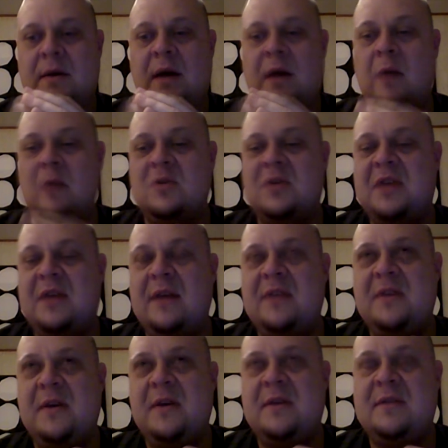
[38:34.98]
I would say
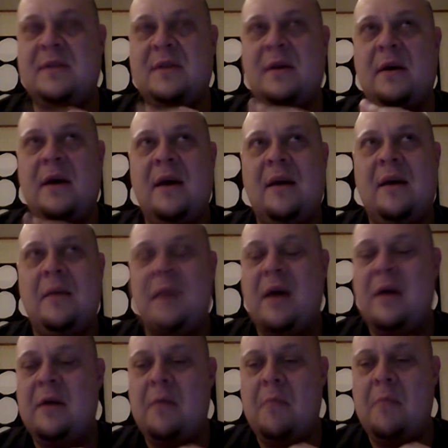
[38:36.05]
it's a it's a
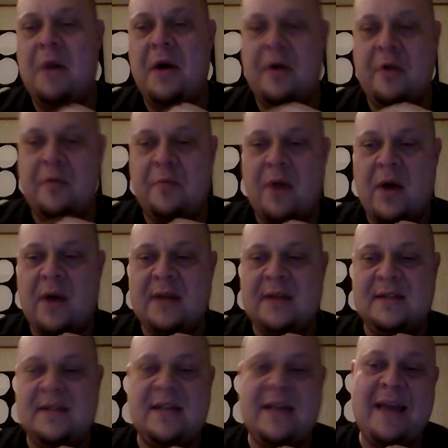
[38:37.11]
kind of moderate price.
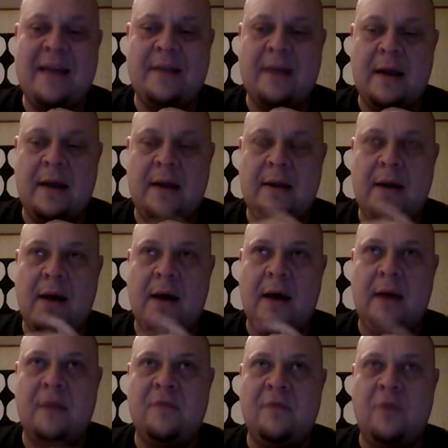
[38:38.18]
It's eight ninety
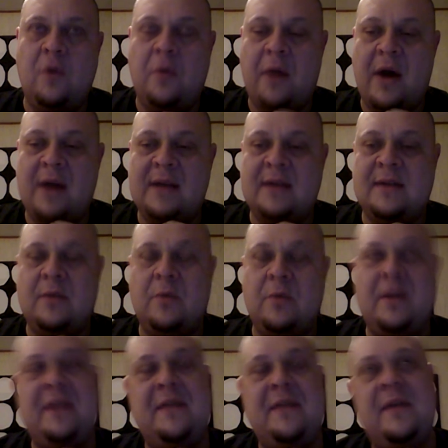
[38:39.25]
nine full price, and we
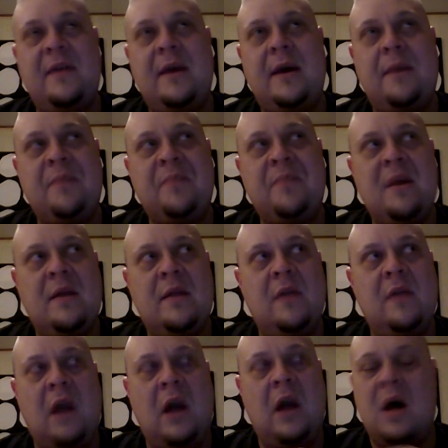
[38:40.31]
did the
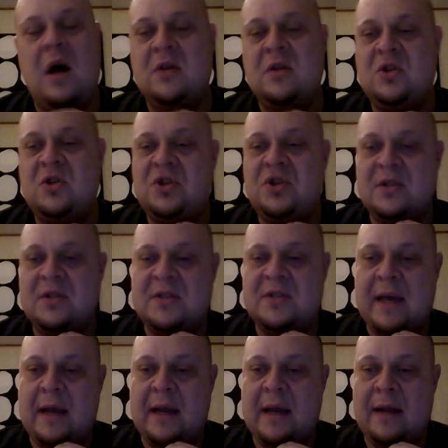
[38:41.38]
the launch uh,
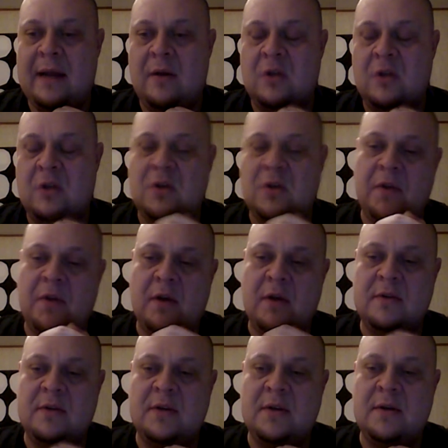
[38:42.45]
sale and also the
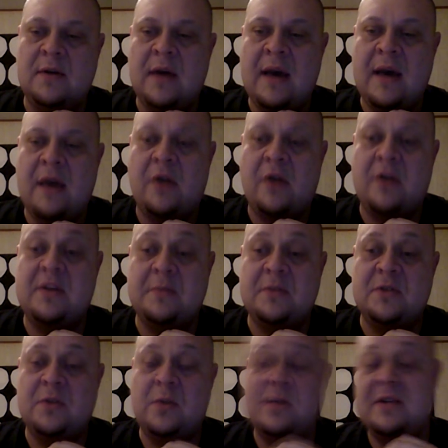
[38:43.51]
the
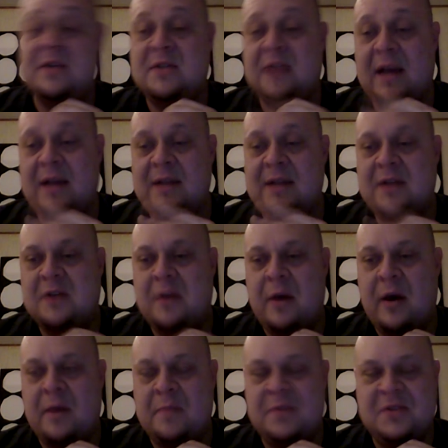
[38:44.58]
Christmas winter sale is coming
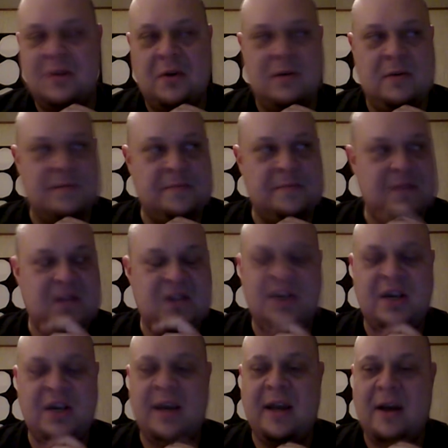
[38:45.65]
up. So
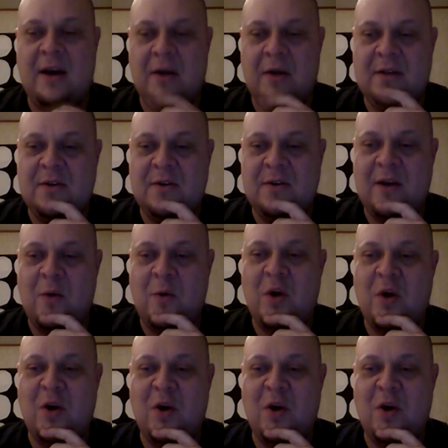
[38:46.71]
check it out at your own